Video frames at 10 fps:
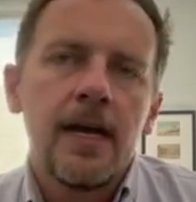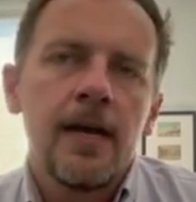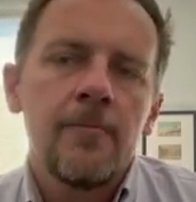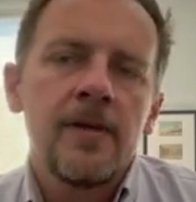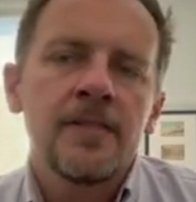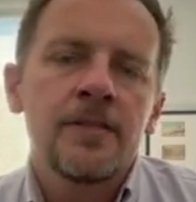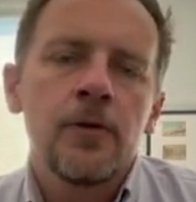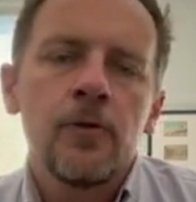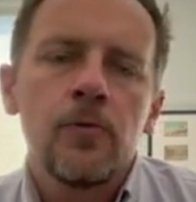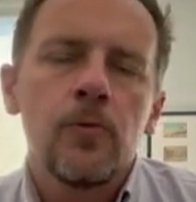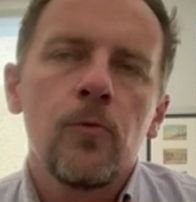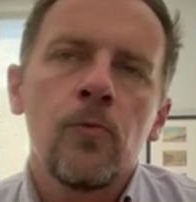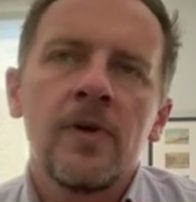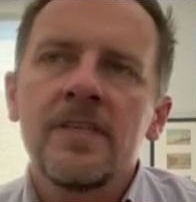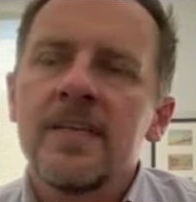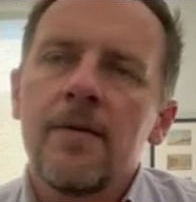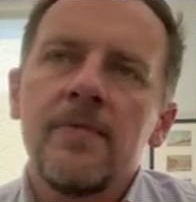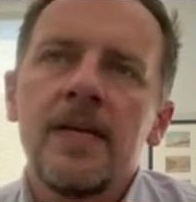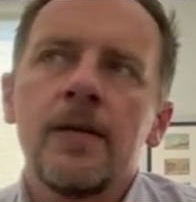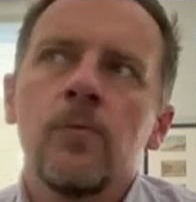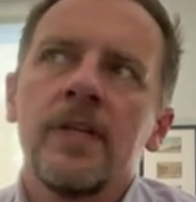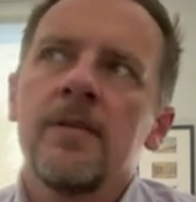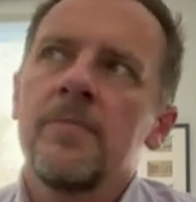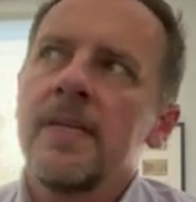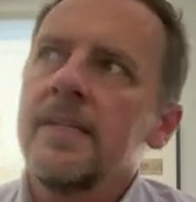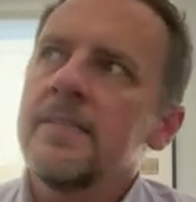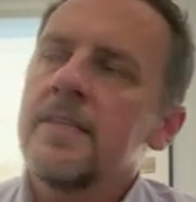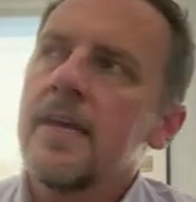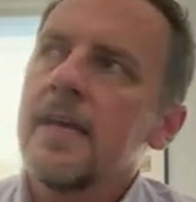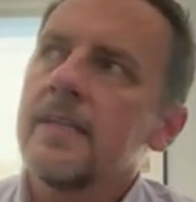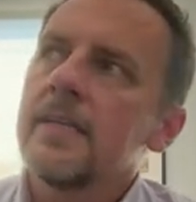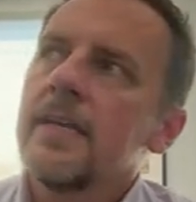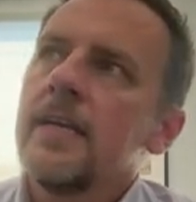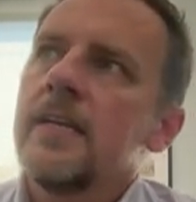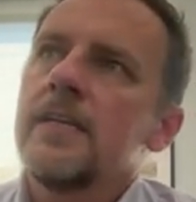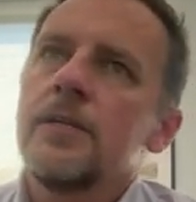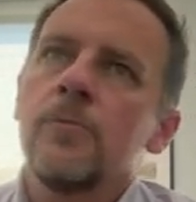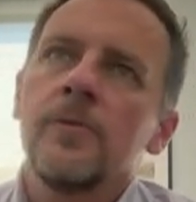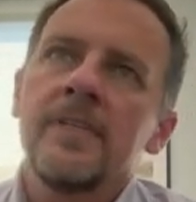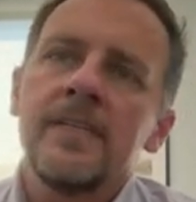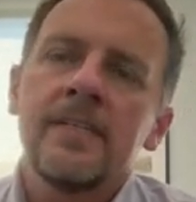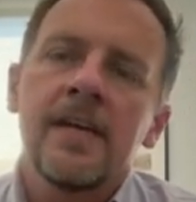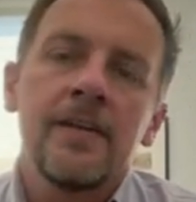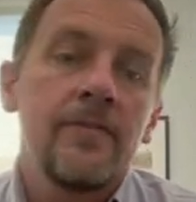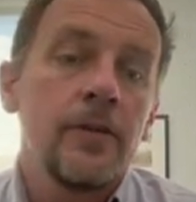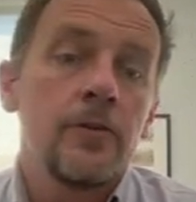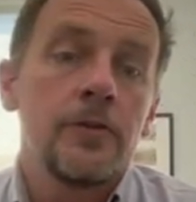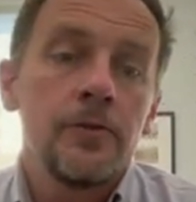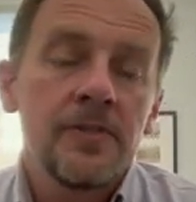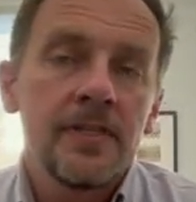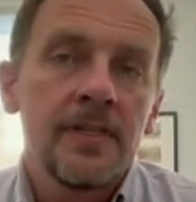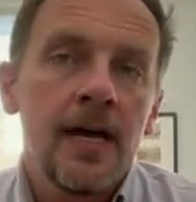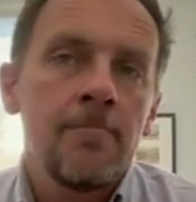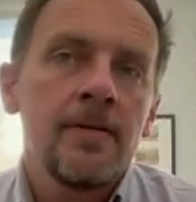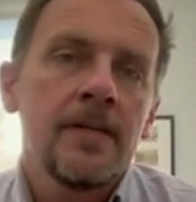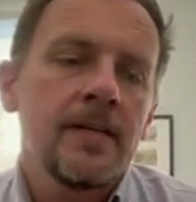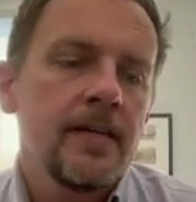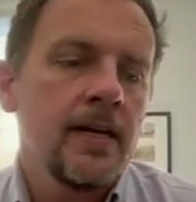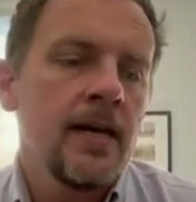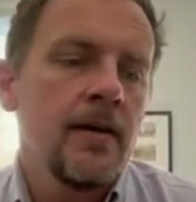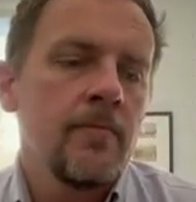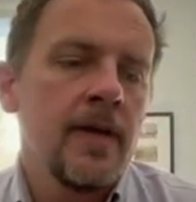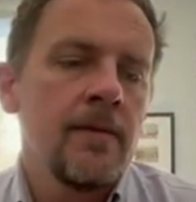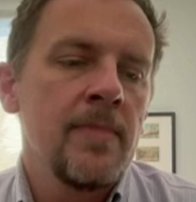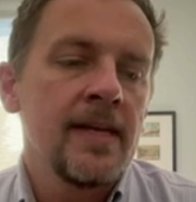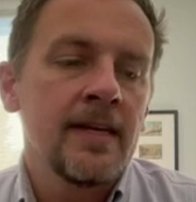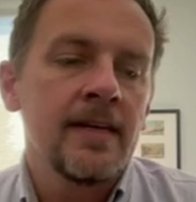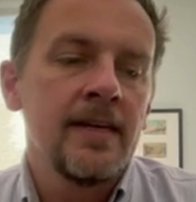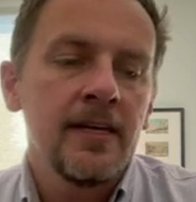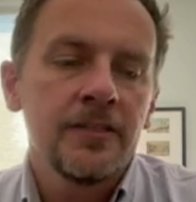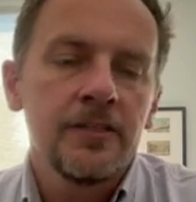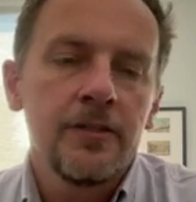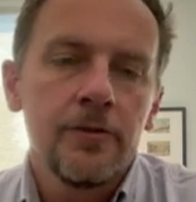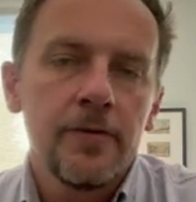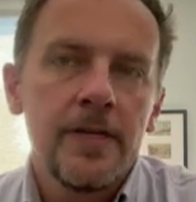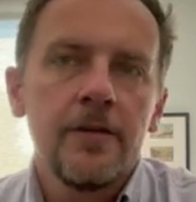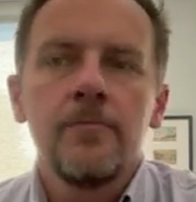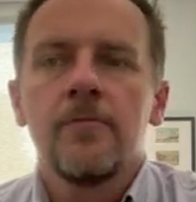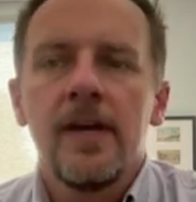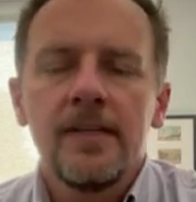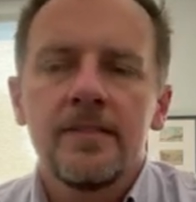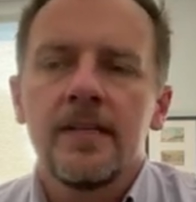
And so what does that mean? Well, it means that you will need to kind of introduce the topic and make a connection to the reader, right?